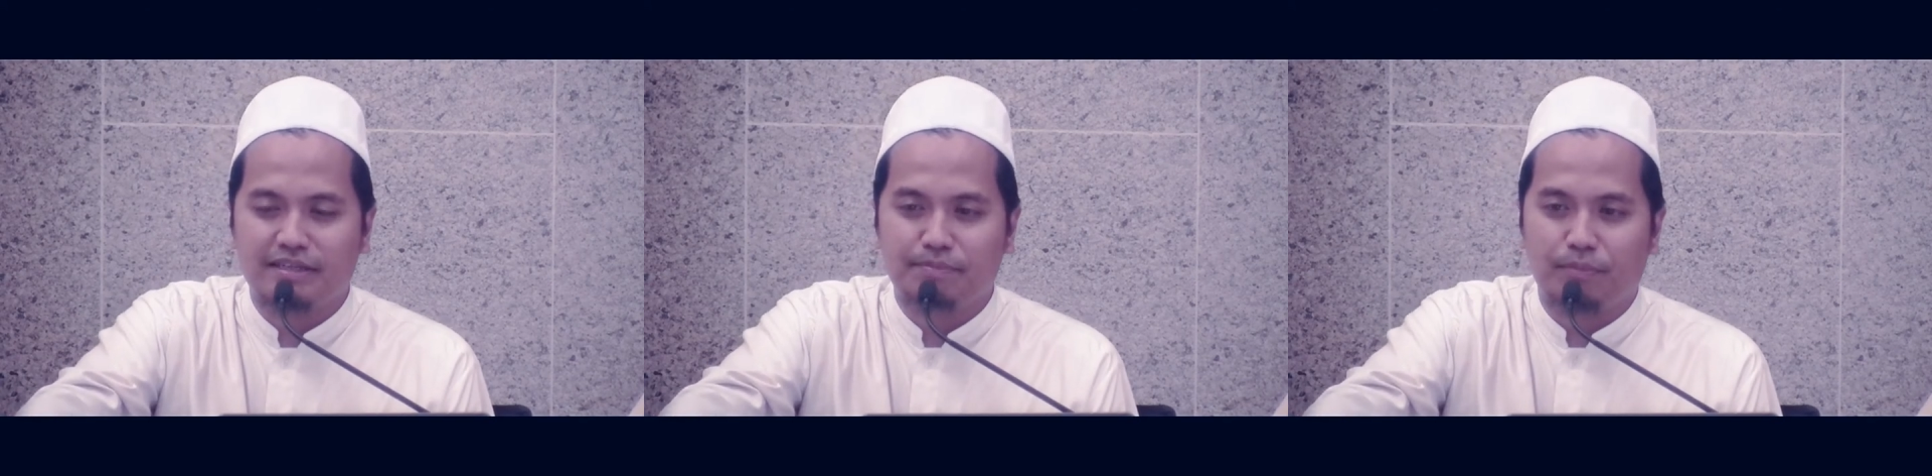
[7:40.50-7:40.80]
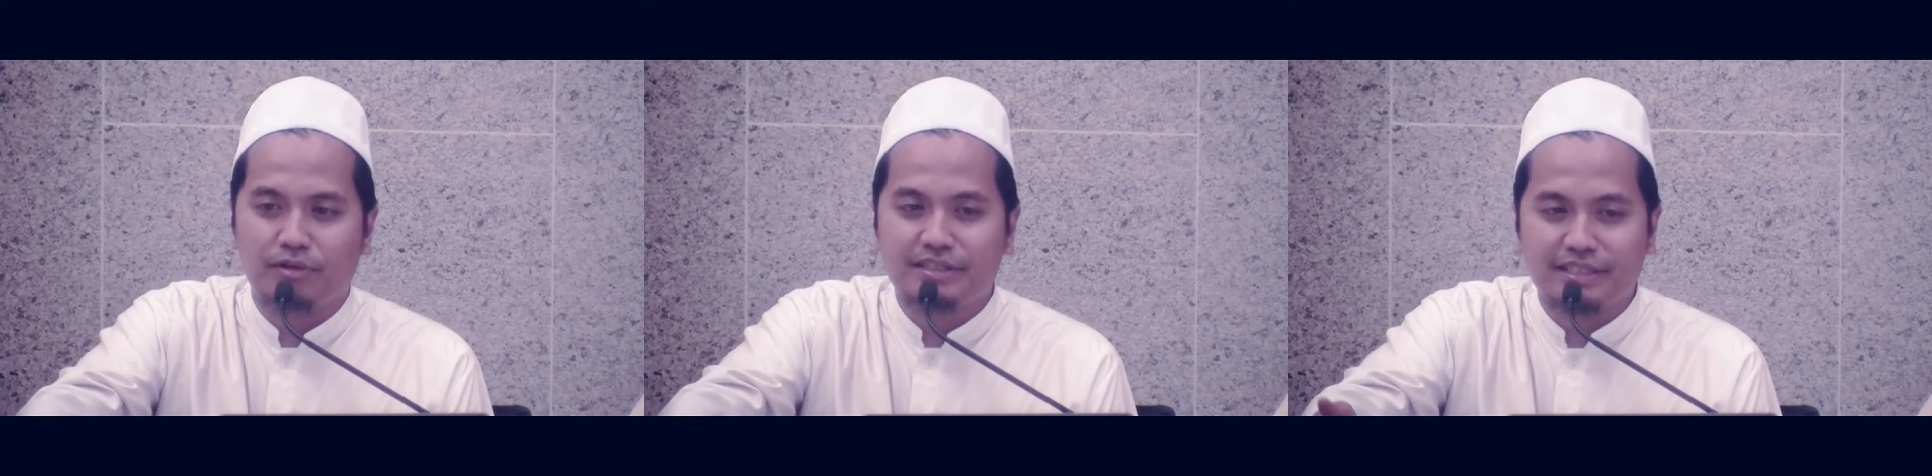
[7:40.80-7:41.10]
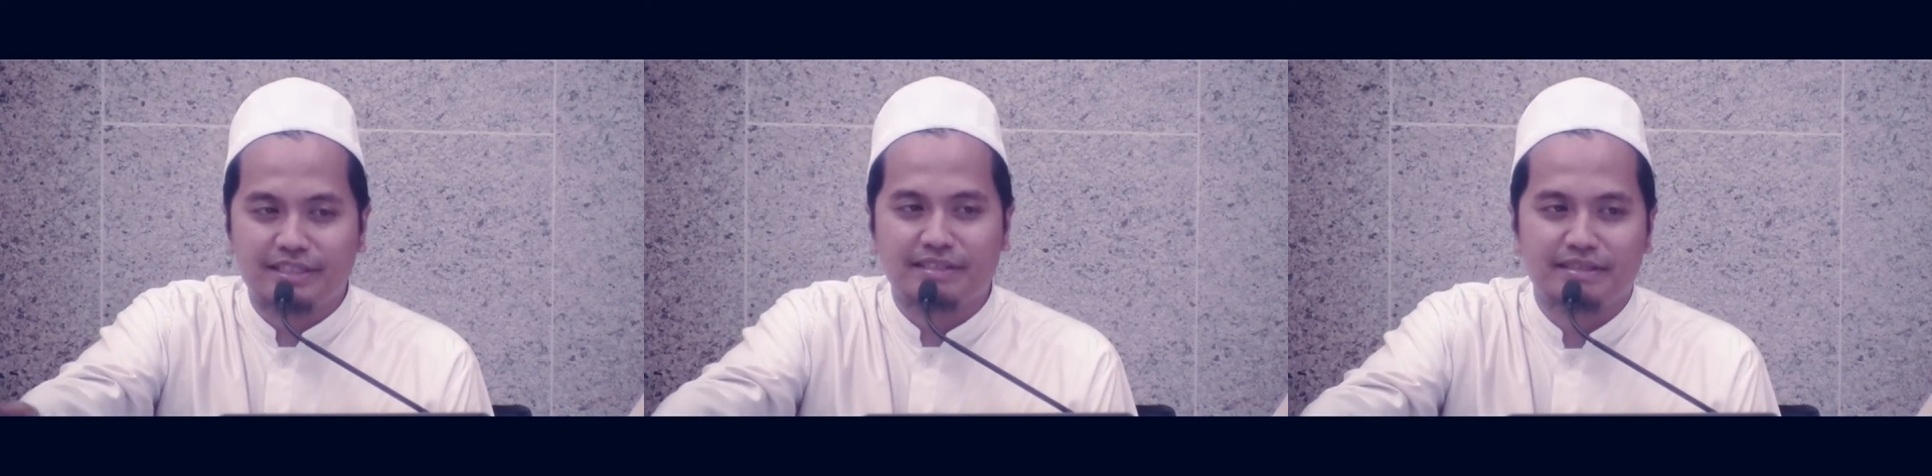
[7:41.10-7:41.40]

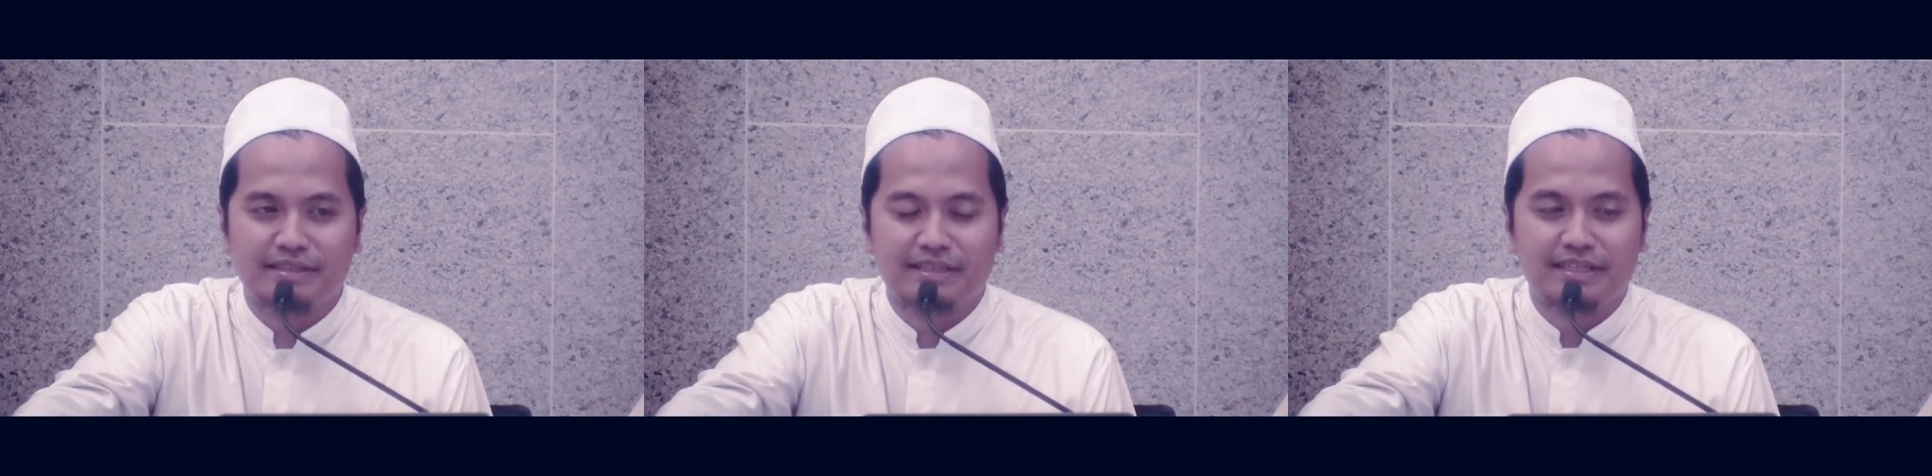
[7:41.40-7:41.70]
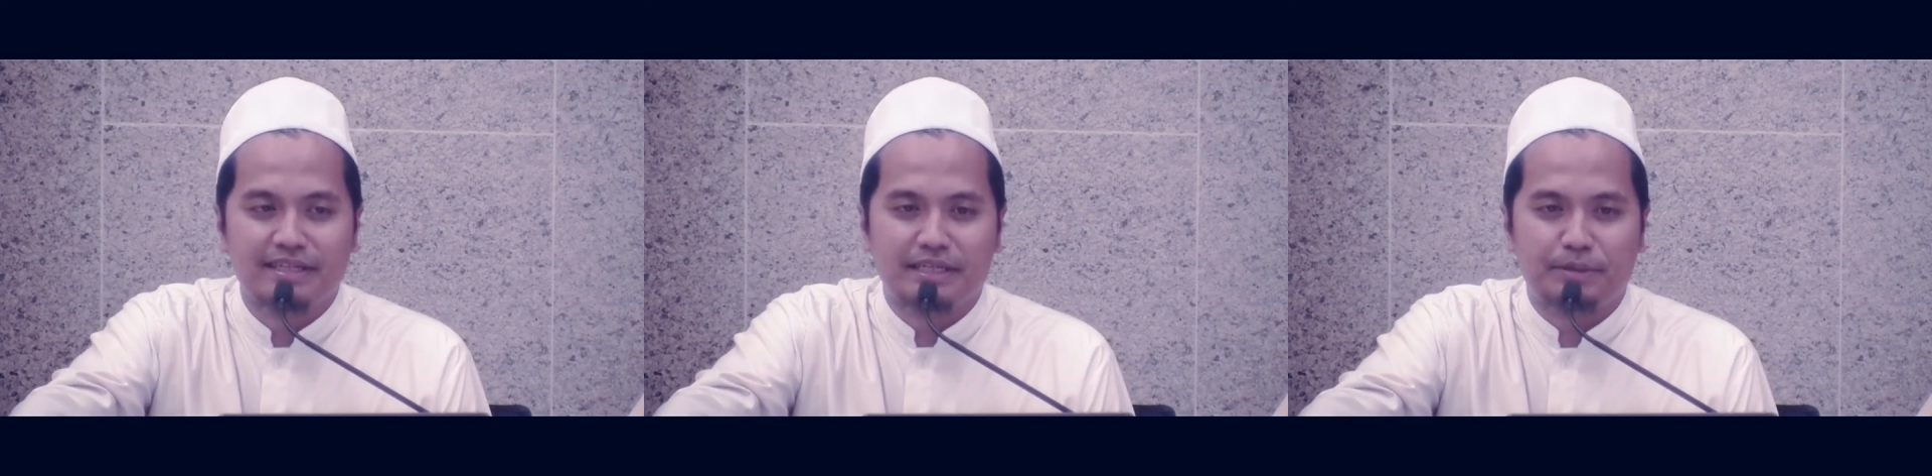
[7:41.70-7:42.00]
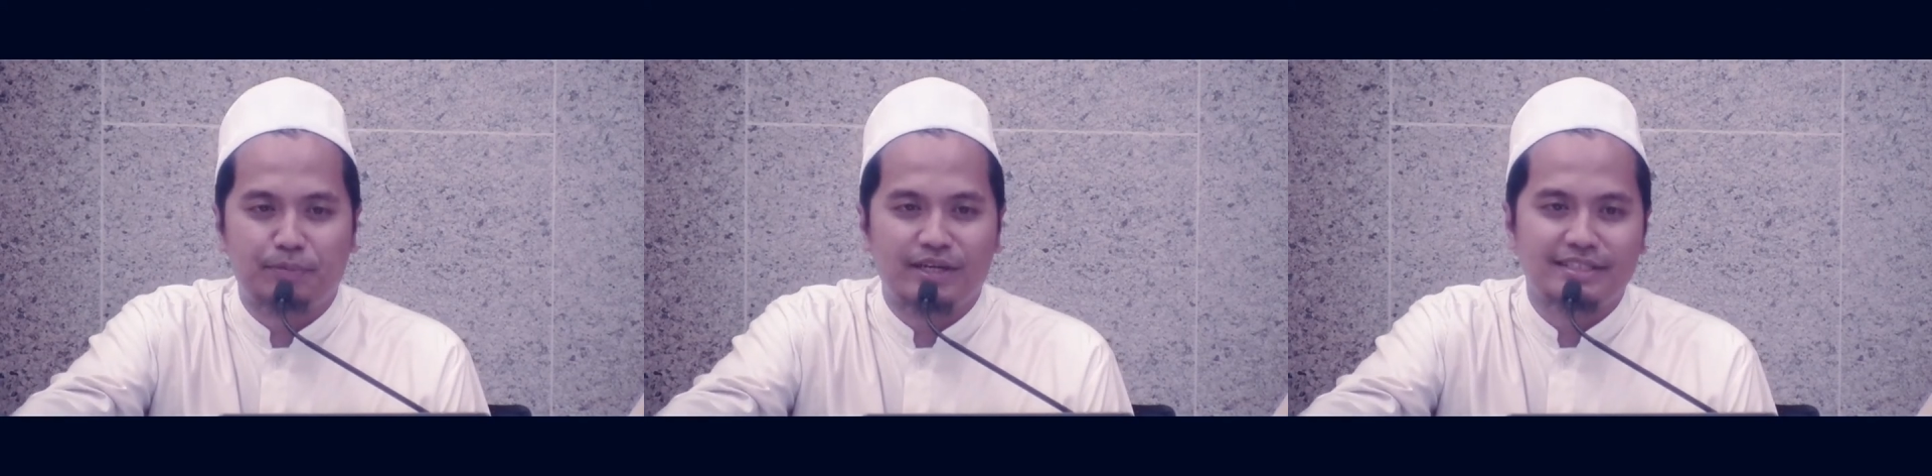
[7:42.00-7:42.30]
political
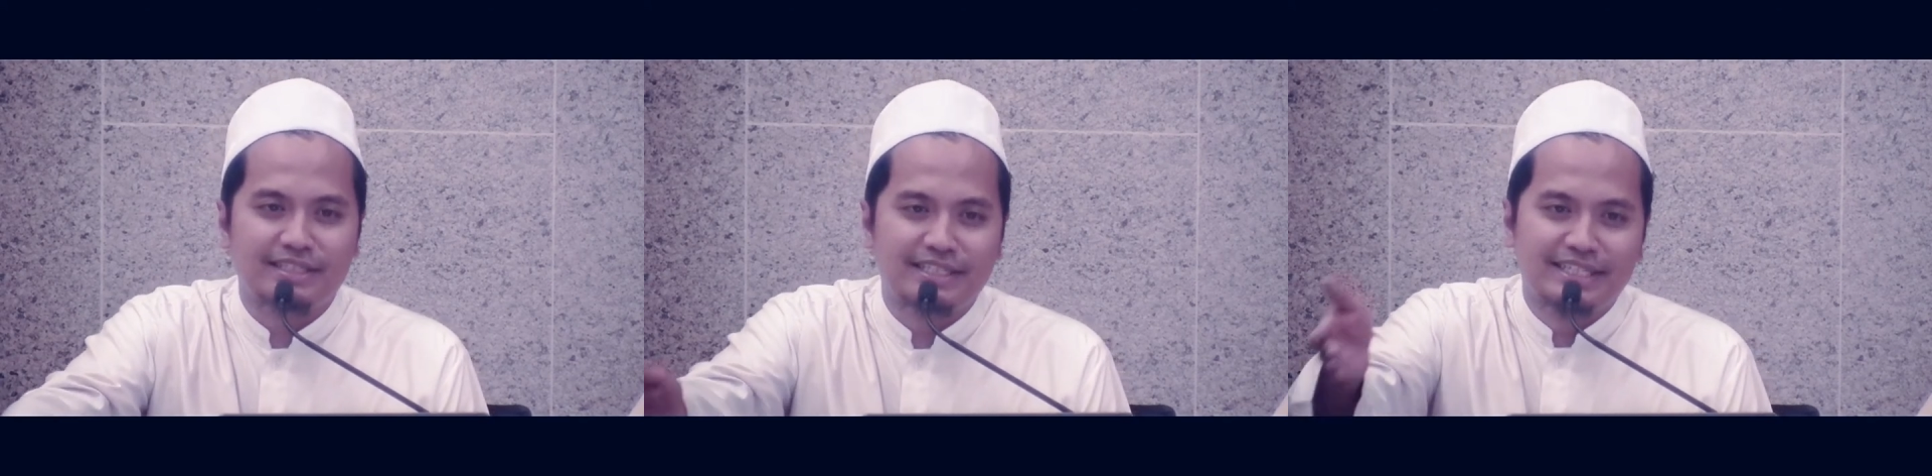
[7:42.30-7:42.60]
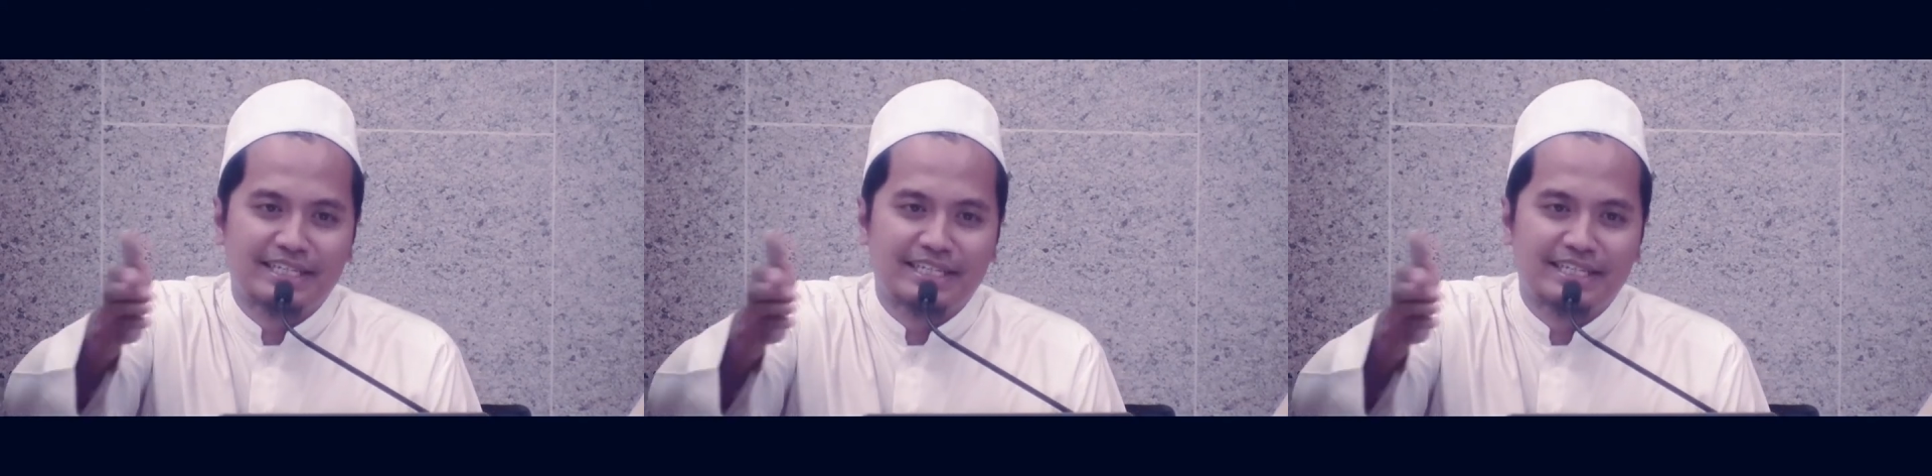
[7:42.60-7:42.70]
party